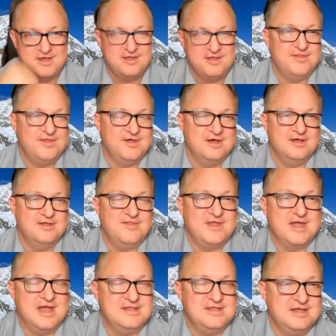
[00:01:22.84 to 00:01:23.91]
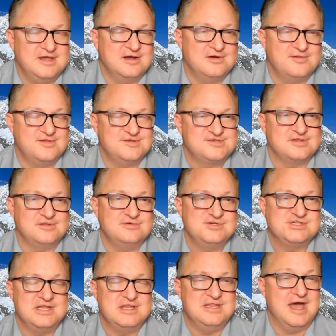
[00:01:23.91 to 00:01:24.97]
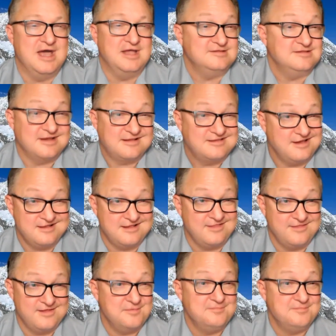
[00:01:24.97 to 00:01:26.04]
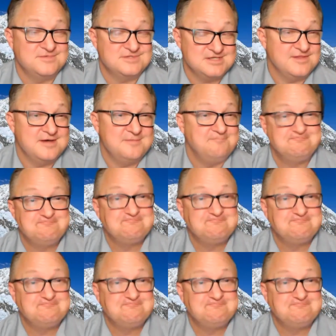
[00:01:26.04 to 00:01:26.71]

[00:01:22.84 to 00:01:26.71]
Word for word: the idea or the solution, not dictating them to them.